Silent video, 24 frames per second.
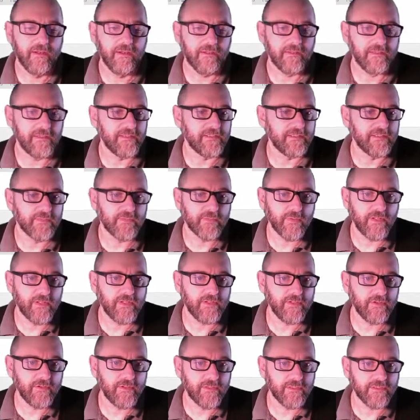The easiest way to
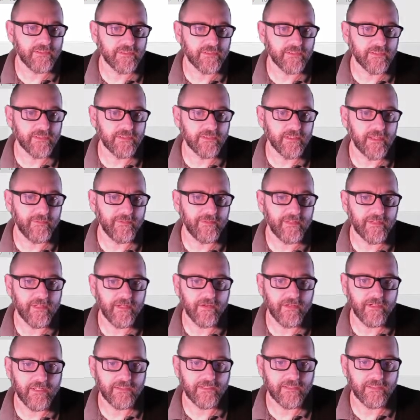do it is just come in here
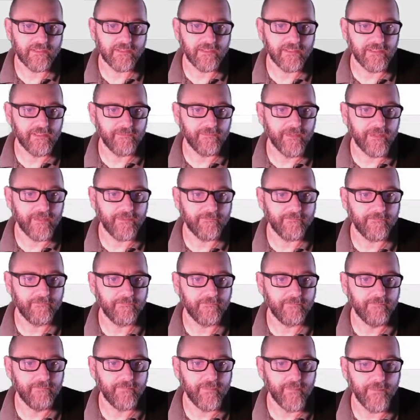and hit the delete button.
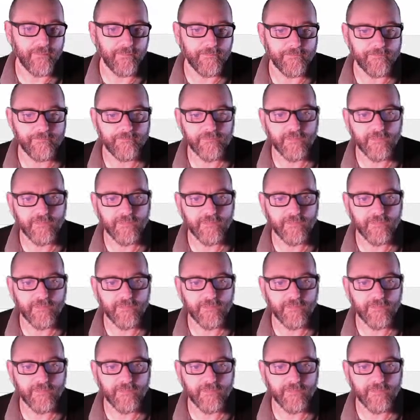Boom.